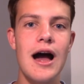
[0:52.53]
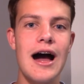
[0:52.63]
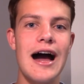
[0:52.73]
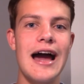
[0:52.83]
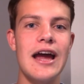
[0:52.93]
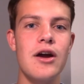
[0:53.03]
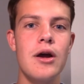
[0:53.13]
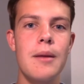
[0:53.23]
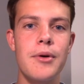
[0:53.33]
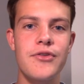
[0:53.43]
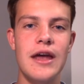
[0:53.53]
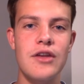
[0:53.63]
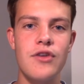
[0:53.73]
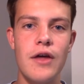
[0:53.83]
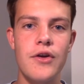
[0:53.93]
a higher
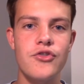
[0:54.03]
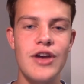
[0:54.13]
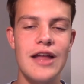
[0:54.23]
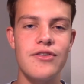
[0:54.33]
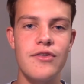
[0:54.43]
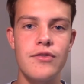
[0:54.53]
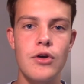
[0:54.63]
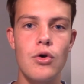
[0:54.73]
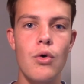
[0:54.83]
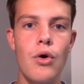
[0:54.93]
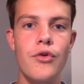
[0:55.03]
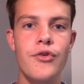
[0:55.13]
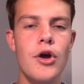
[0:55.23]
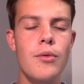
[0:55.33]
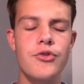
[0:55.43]
percentage of their chances to goals.